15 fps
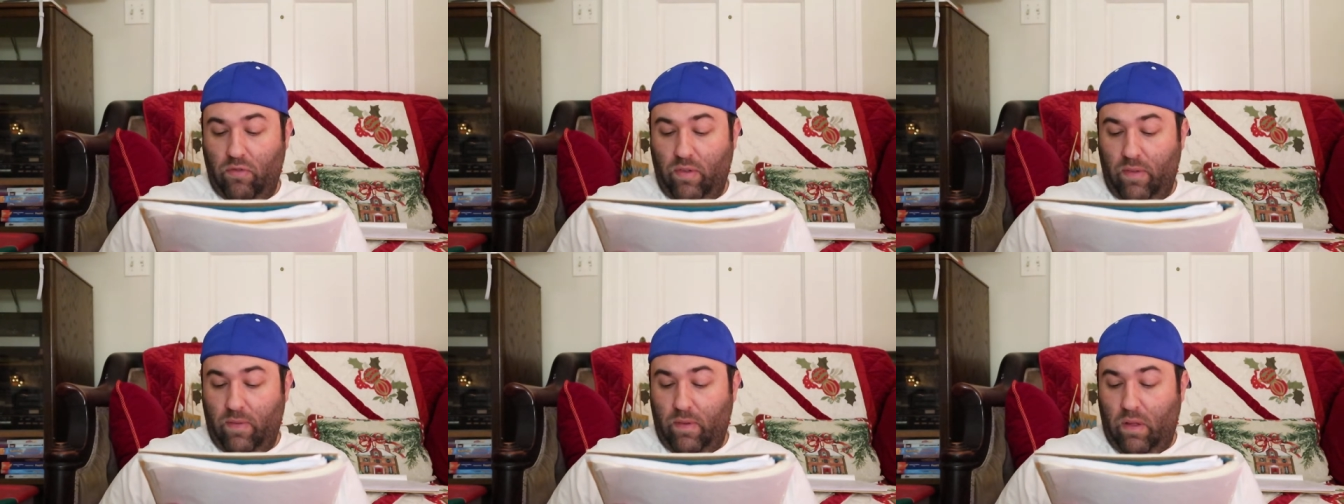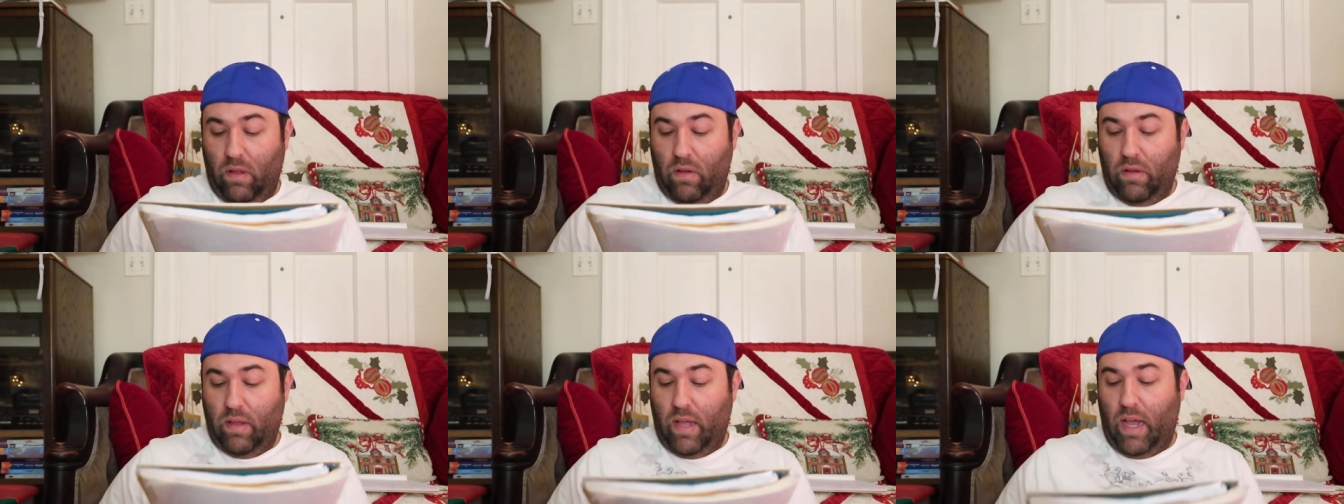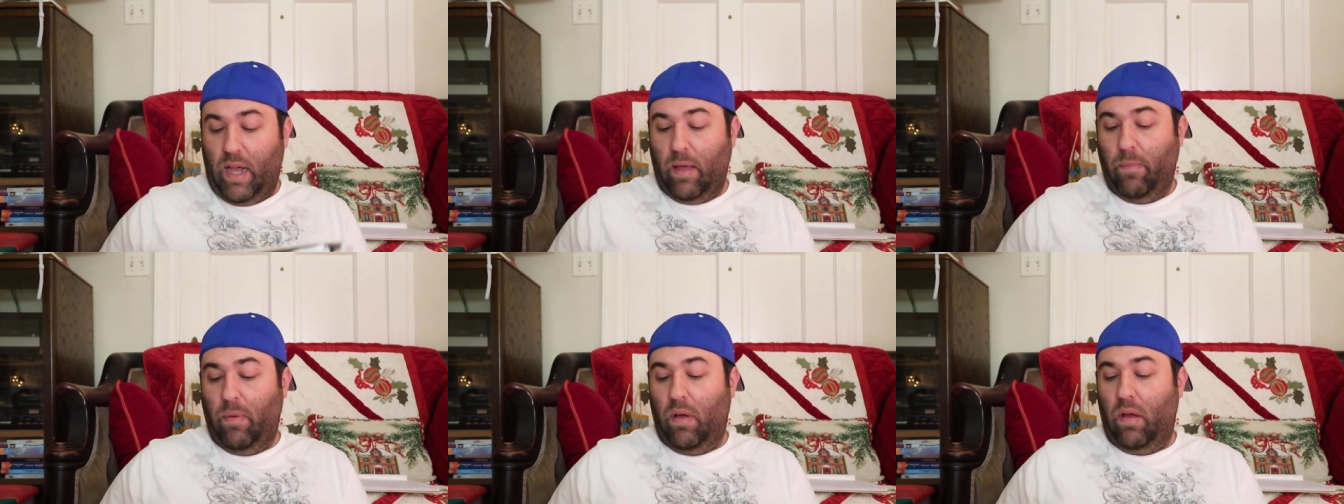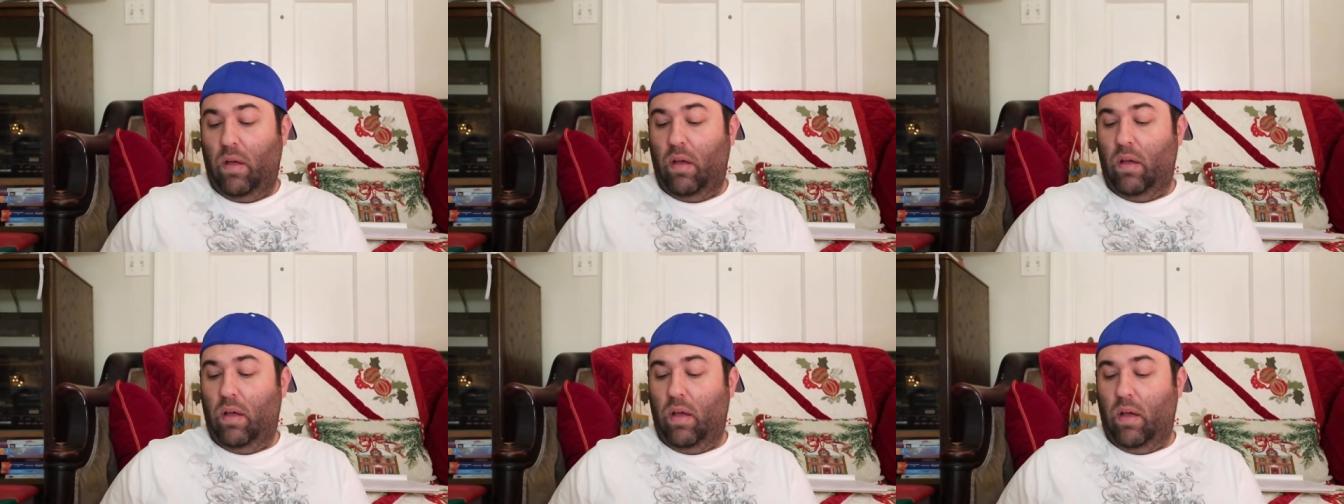she saw
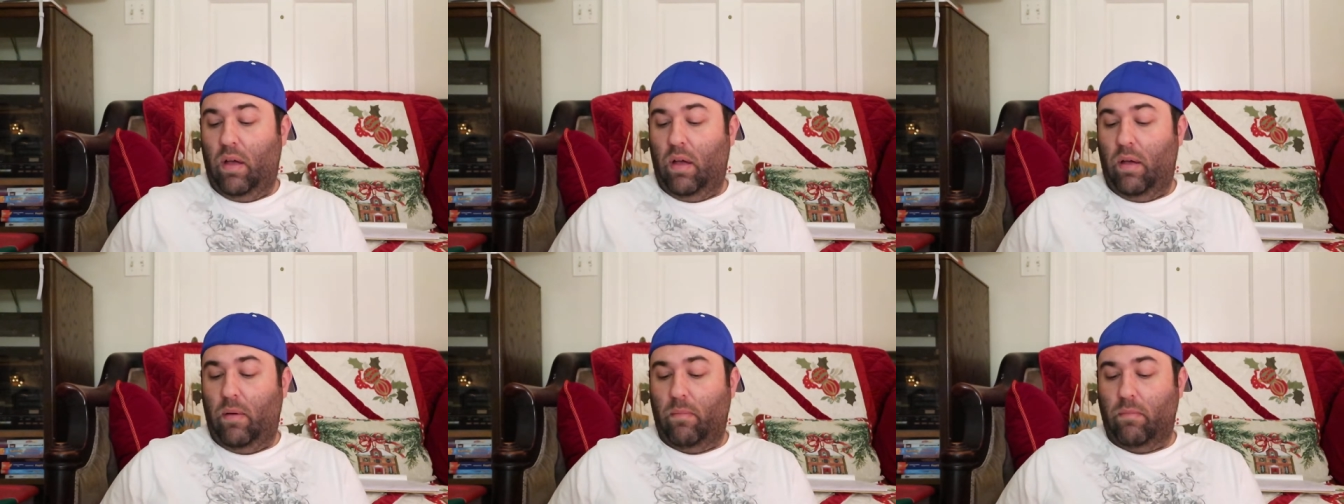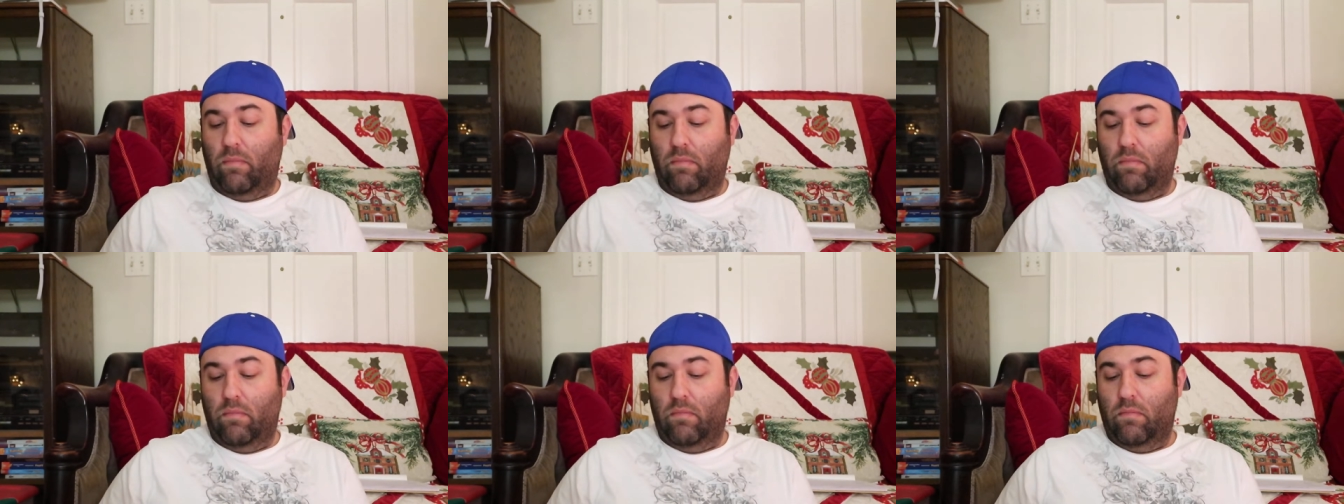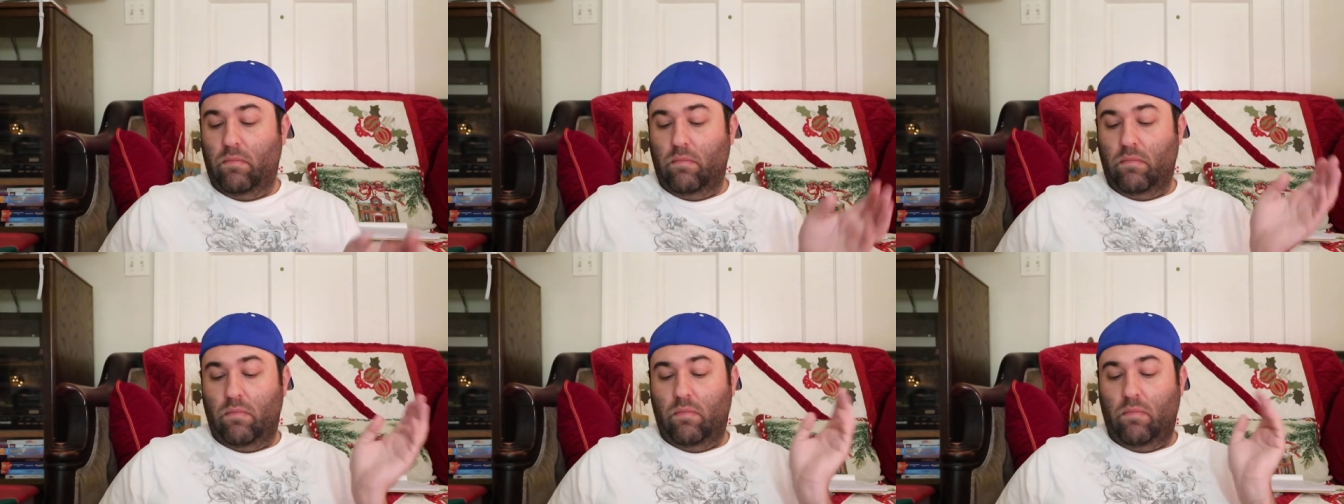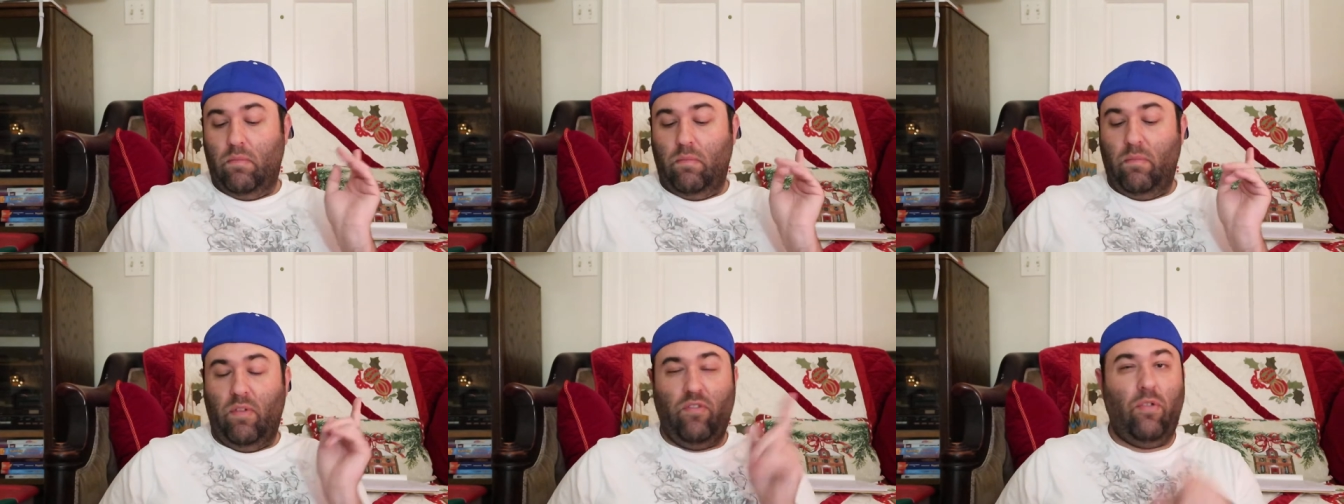Kaiba um,
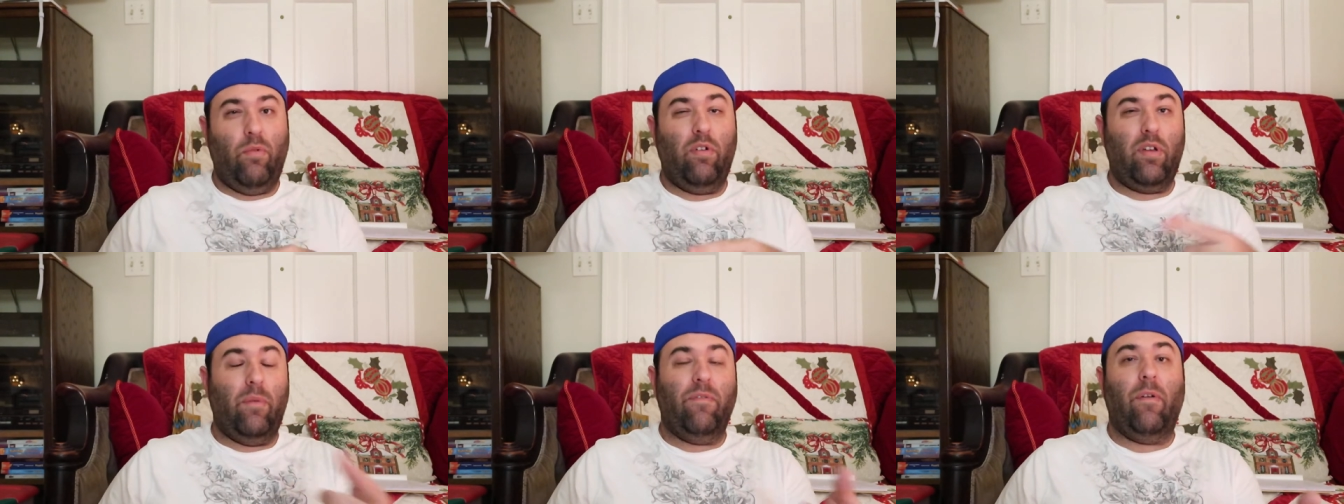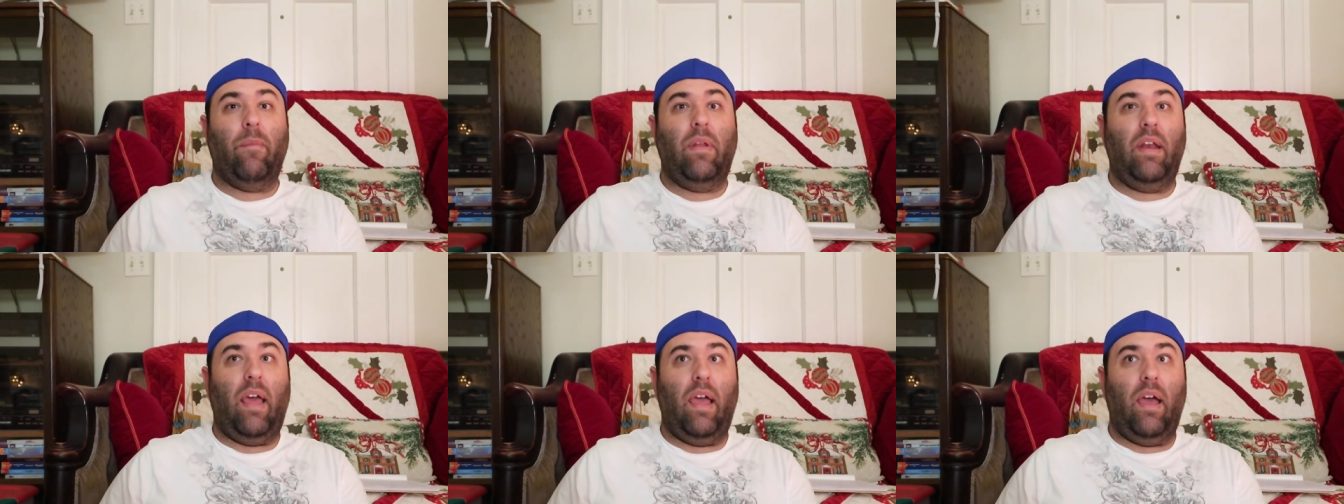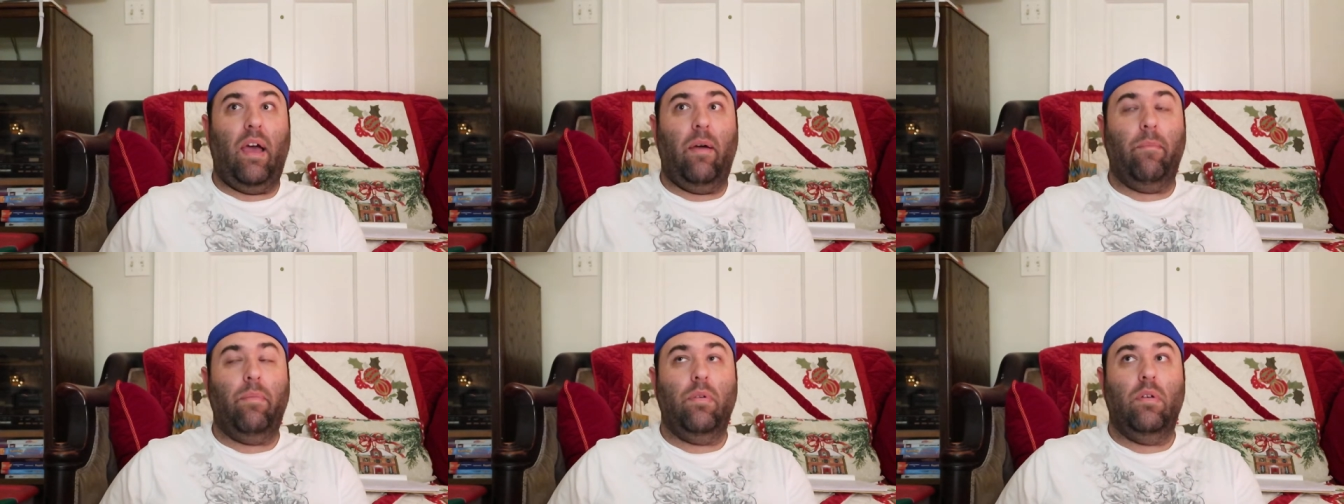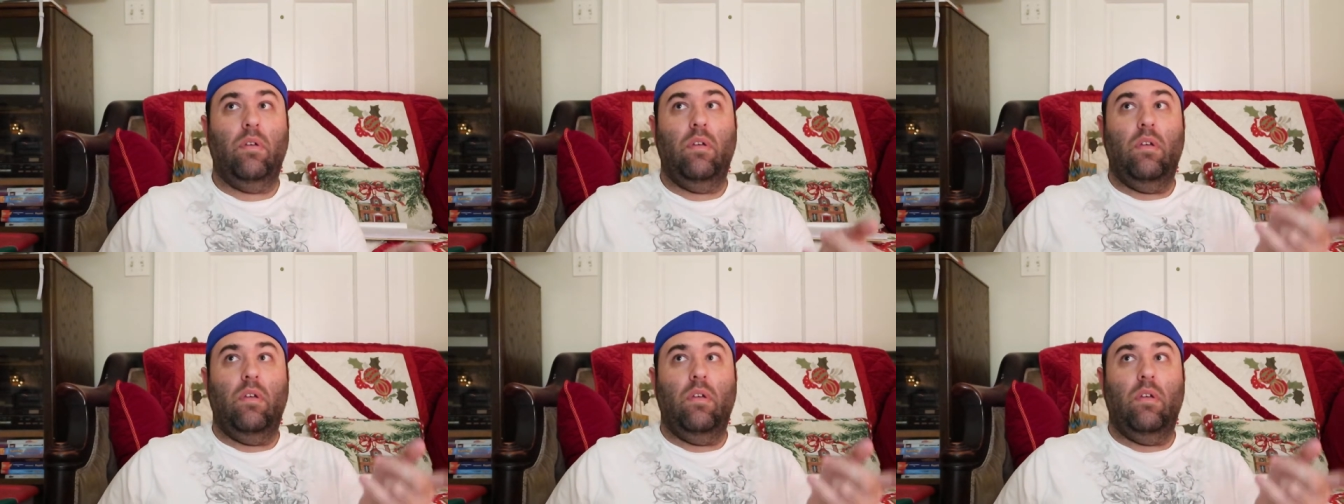when she woke up from a nap.